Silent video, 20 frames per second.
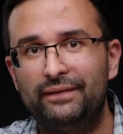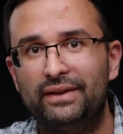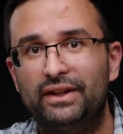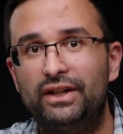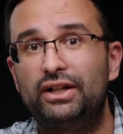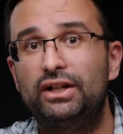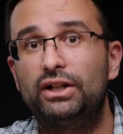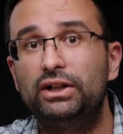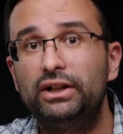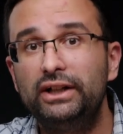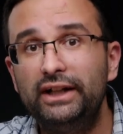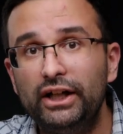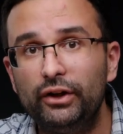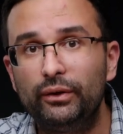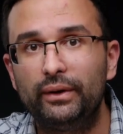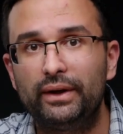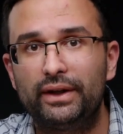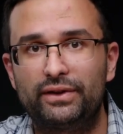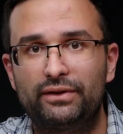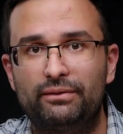the
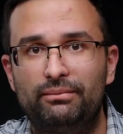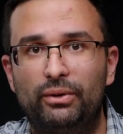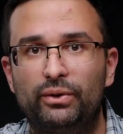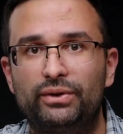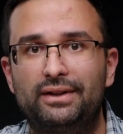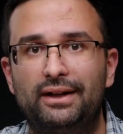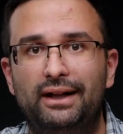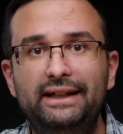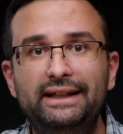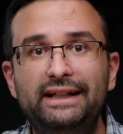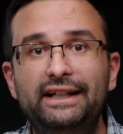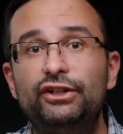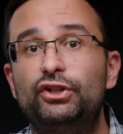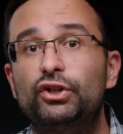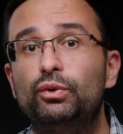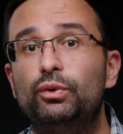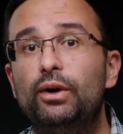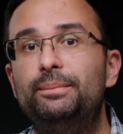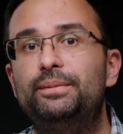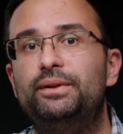clearest, most
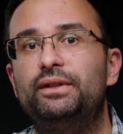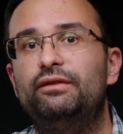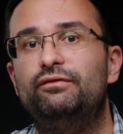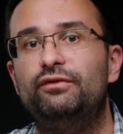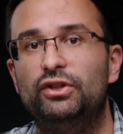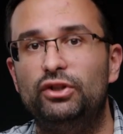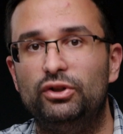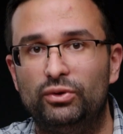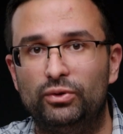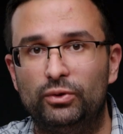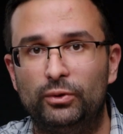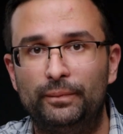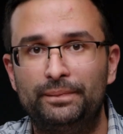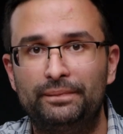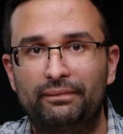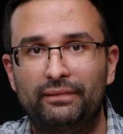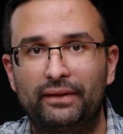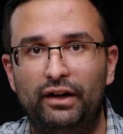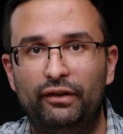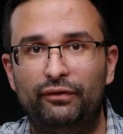uninterrupted view
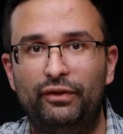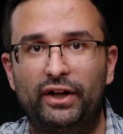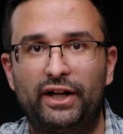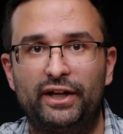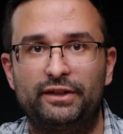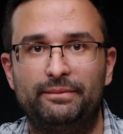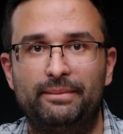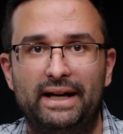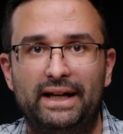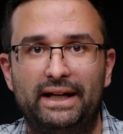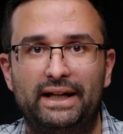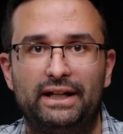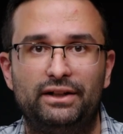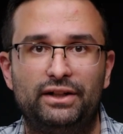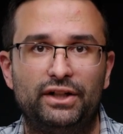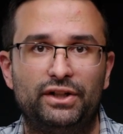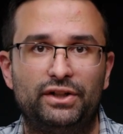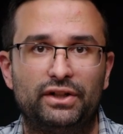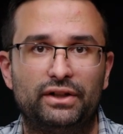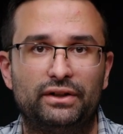of the cosmetic
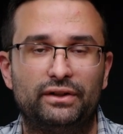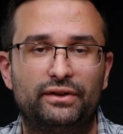condition.